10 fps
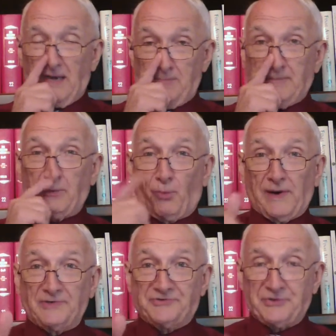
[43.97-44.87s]
Let me
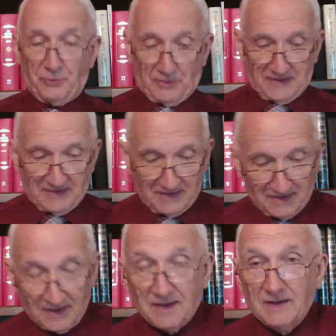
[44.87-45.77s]
read you
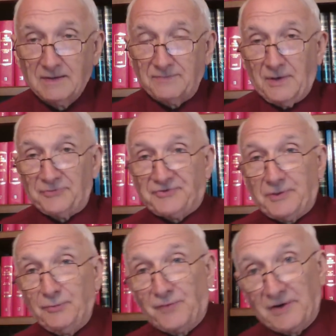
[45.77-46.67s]
those
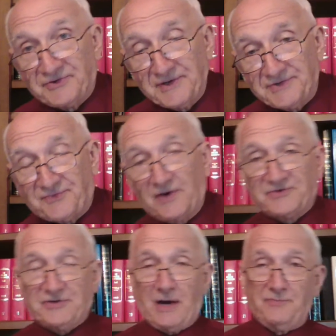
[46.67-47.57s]
two verses 1
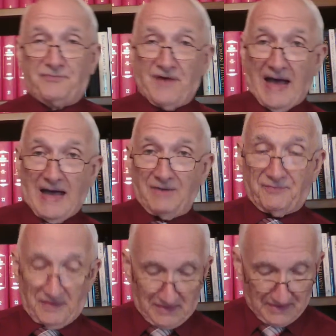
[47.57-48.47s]
John
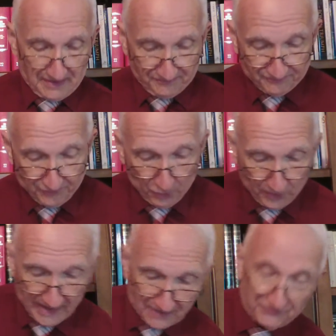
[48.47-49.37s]
5
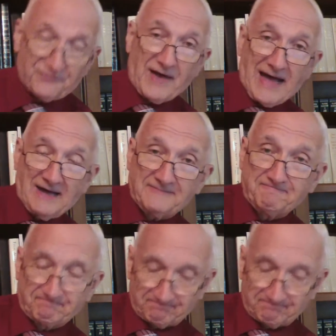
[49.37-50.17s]
4 and 5.